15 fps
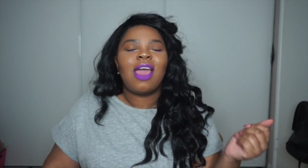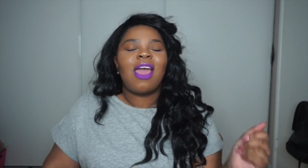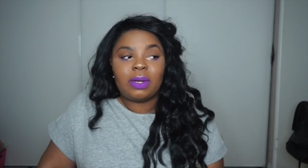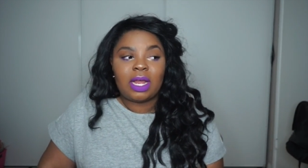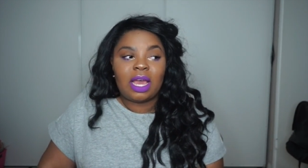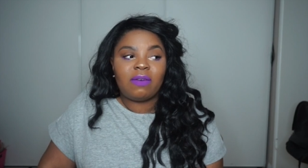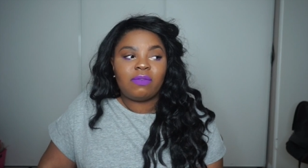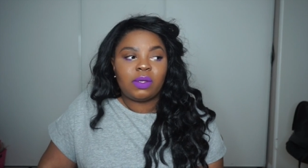And
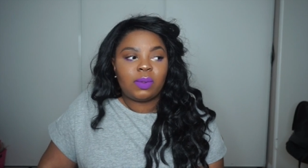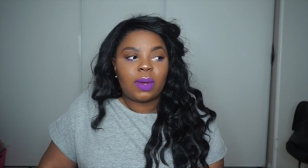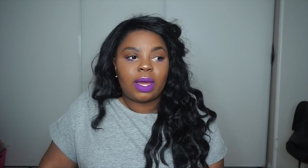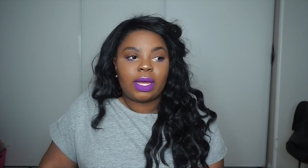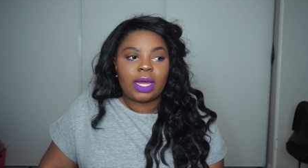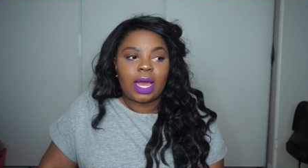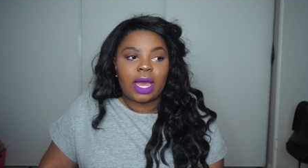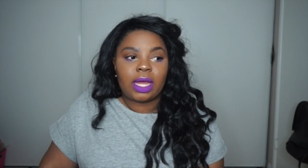Avenue I
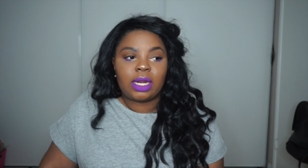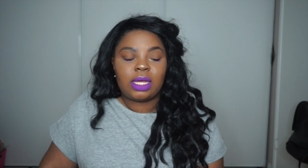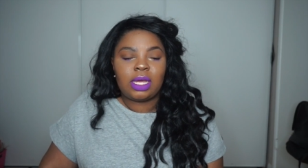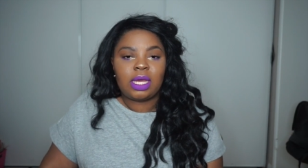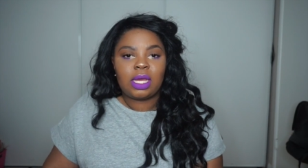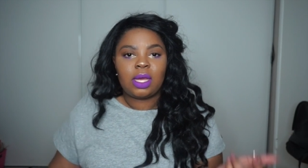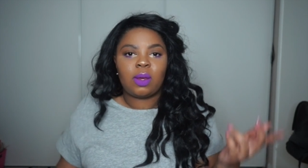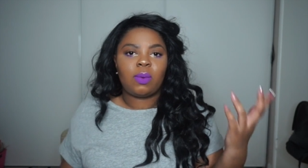got
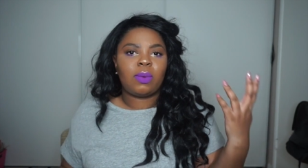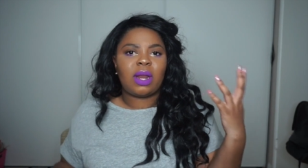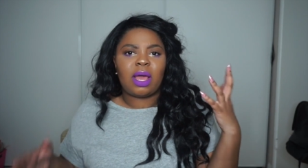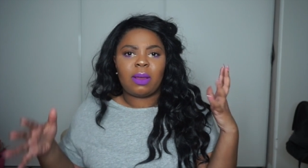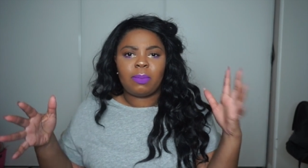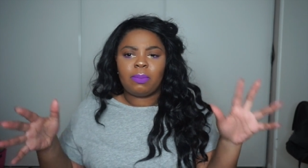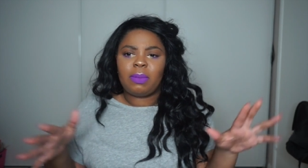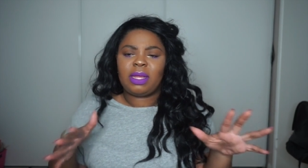when
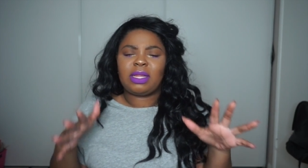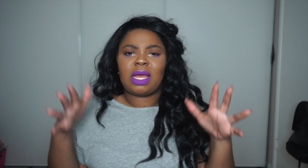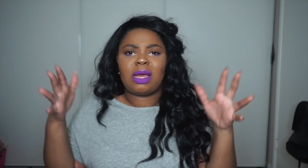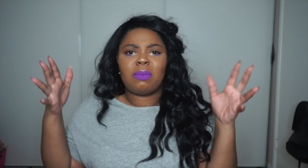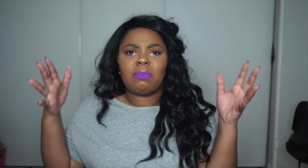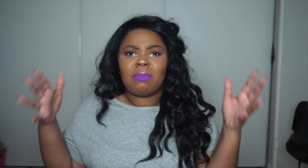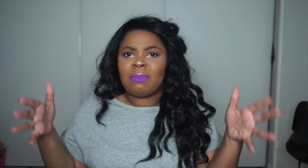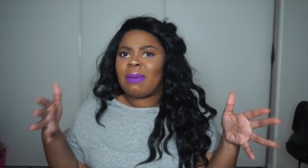I made
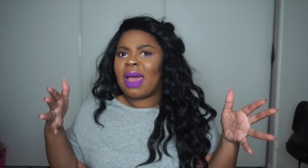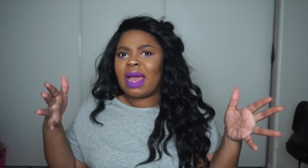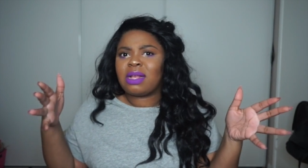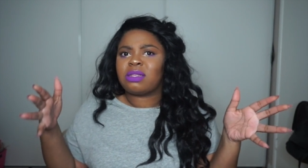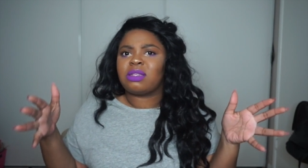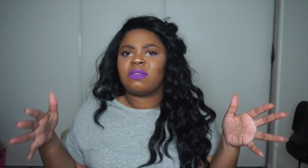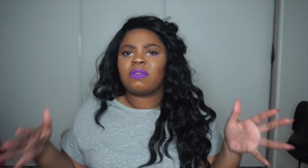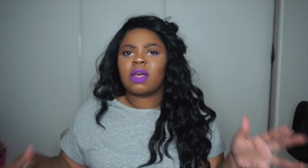that
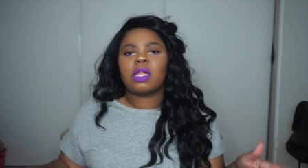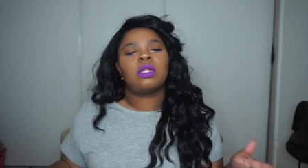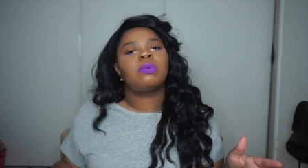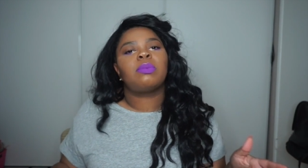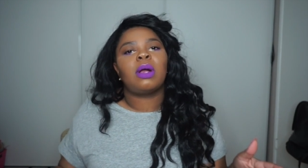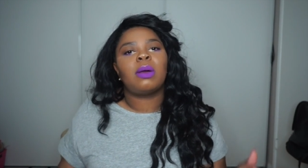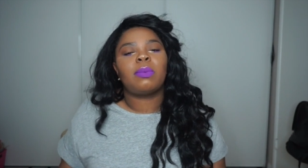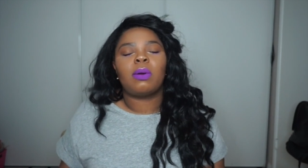massive
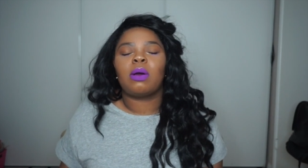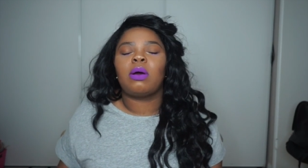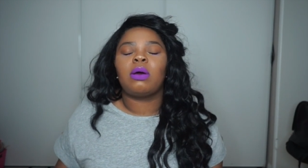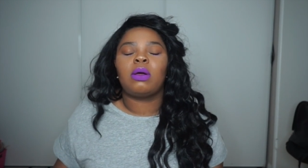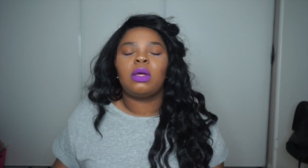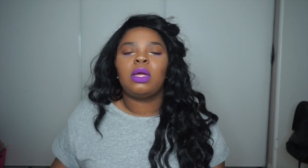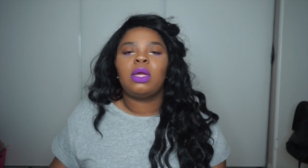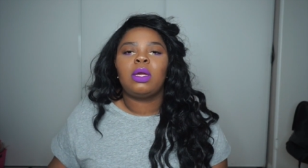ColourPop
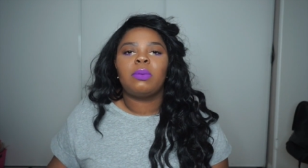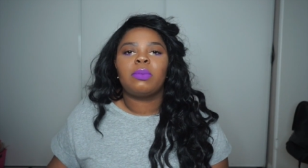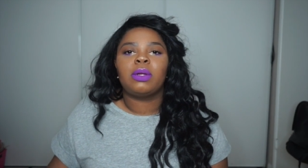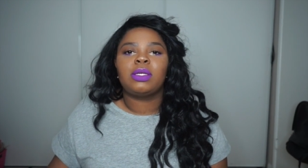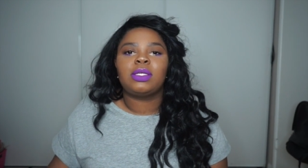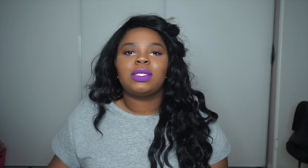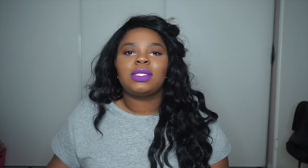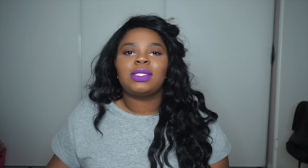haul
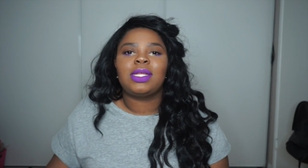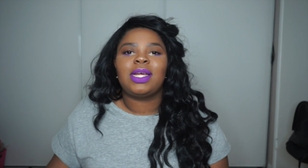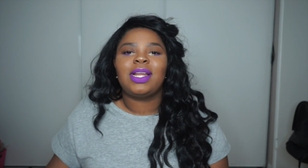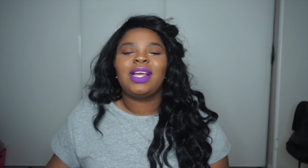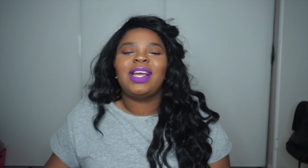purchase that